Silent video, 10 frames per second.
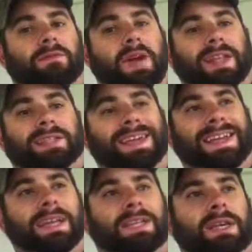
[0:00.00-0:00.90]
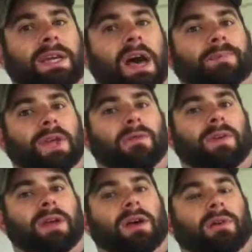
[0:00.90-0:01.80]
fancy EDC update
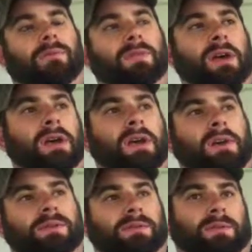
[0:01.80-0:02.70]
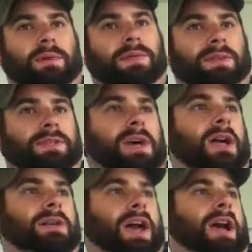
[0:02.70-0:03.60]
video he was doing with his
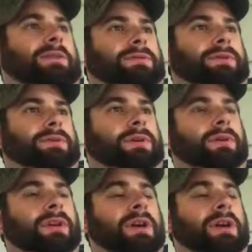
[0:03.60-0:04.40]
son, Tactile Doodle.